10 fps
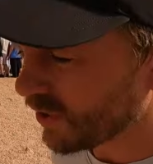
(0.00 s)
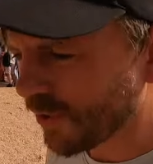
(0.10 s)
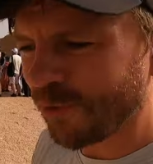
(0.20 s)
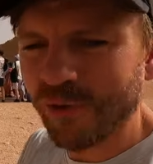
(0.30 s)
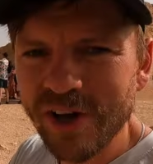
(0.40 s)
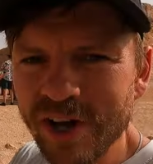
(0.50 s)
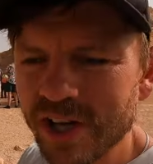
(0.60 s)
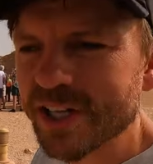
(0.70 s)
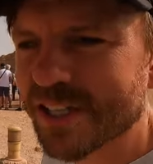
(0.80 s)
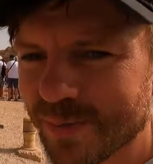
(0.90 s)
The
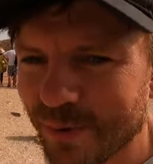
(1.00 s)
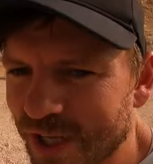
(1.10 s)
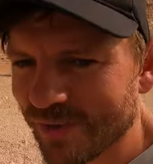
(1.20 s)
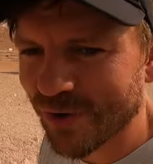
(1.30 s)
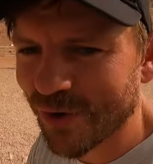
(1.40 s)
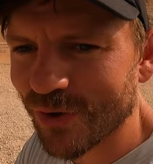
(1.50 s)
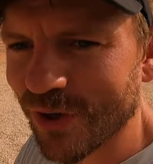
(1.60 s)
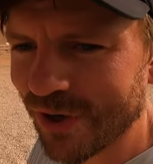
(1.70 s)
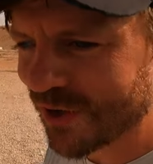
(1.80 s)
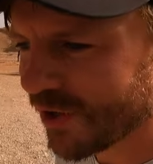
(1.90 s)
first, believe it or
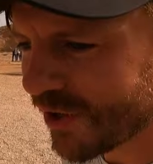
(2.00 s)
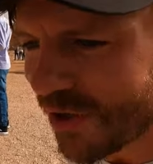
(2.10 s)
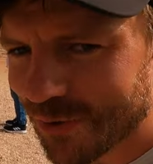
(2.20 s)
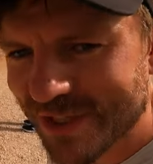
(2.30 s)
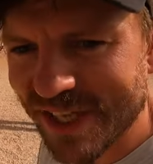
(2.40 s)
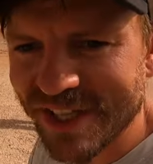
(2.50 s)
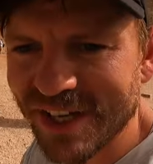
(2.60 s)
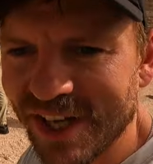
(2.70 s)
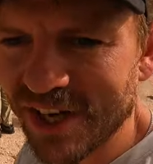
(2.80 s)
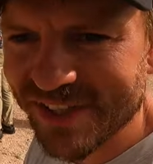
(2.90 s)
not, was
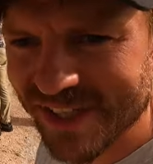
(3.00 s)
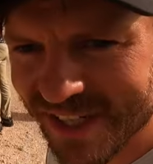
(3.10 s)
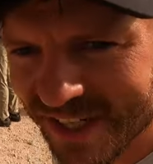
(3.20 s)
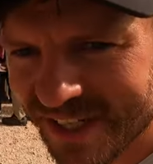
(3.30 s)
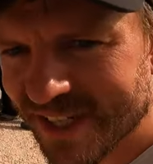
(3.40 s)
Akhenaten.